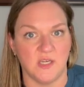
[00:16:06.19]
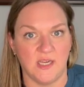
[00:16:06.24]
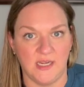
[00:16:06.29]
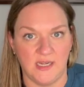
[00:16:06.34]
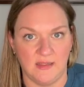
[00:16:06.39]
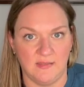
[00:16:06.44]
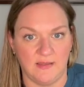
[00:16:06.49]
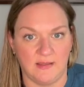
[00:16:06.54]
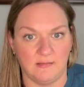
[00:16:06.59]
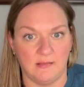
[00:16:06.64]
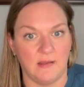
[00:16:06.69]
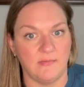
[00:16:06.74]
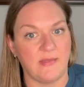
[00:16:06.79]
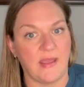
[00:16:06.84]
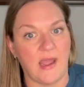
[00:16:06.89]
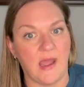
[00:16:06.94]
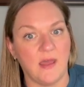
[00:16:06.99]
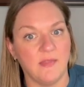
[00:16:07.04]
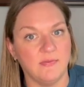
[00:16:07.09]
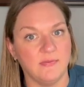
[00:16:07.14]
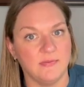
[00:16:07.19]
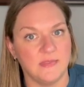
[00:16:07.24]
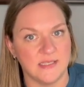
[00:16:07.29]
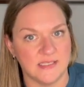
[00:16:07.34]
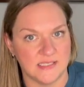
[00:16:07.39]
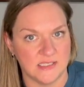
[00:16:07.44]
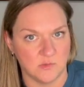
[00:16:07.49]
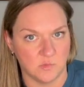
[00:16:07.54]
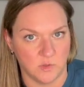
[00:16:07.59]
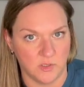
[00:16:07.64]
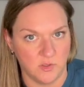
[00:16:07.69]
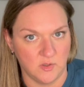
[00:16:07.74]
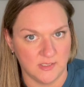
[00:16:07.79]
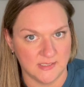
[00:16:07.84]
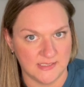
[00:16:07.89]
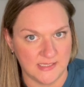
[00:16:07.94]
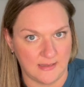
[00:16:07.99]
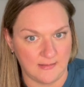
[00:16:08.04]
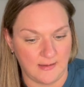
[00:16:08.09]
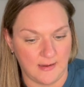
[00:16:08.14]
anything like that, this is where you could
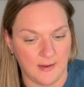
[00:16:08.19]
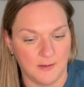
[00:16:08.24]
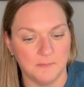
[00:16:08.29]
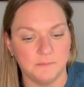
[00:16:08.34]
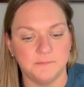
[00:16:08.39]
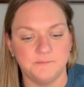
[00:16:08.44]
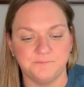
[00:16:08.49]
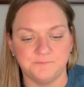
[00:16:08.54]
say that.